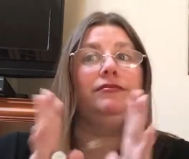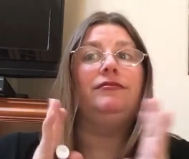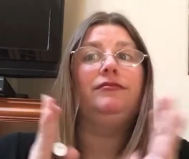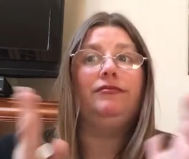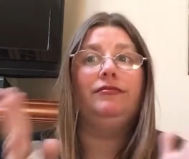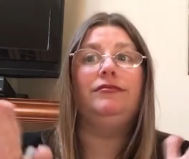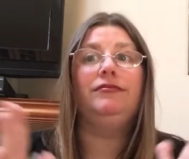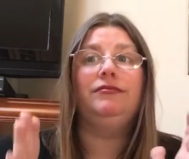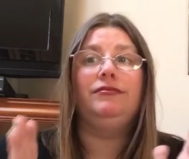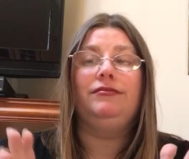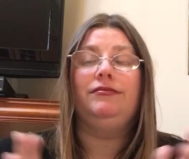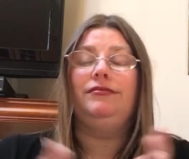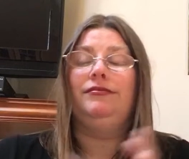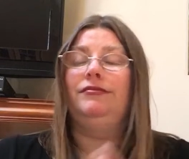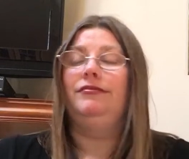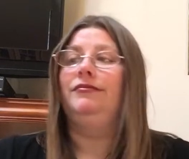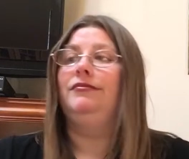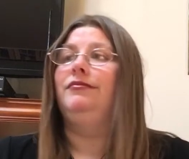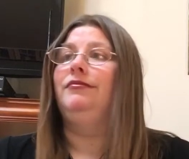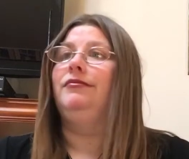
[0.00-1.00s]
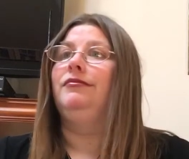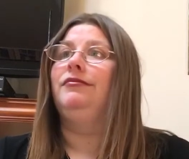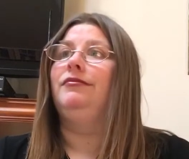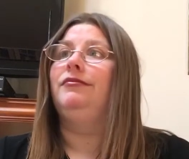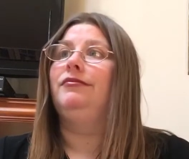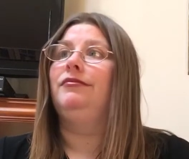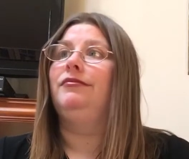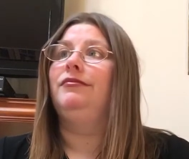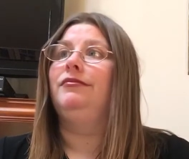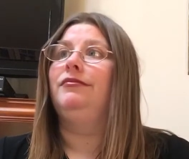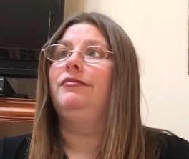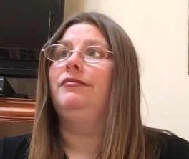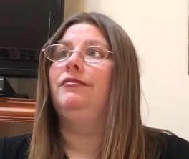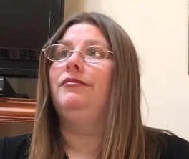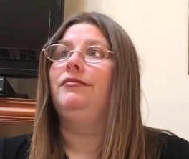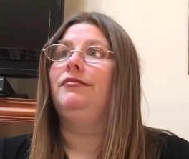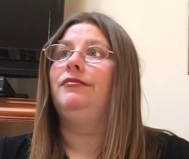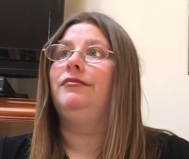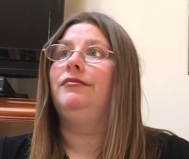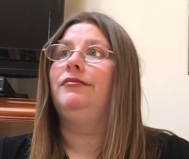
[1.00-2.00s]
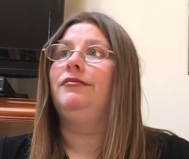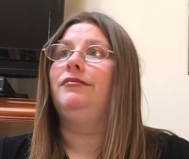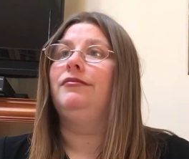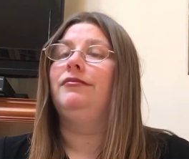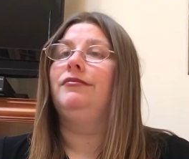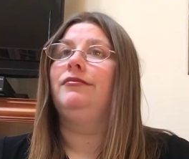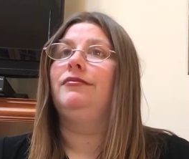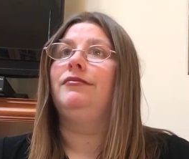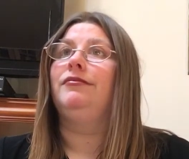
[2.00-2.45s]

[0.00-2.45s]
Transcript: No one is speaking in this clip.